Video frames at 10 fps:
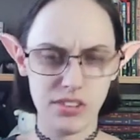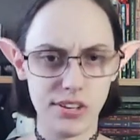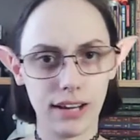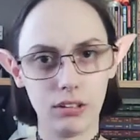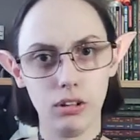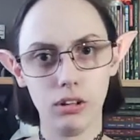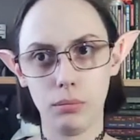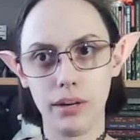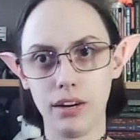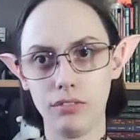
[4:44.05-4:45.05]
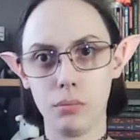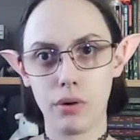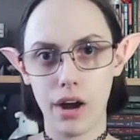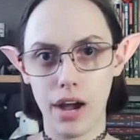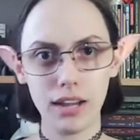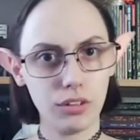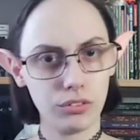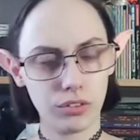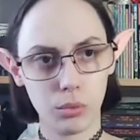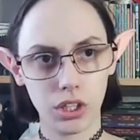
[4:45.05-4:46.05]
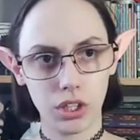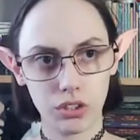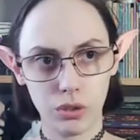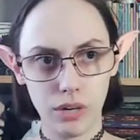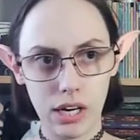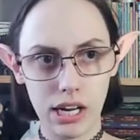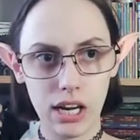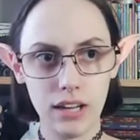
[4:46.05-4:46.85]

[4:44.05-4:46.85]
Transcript: take a little bit of a break from what you're doing.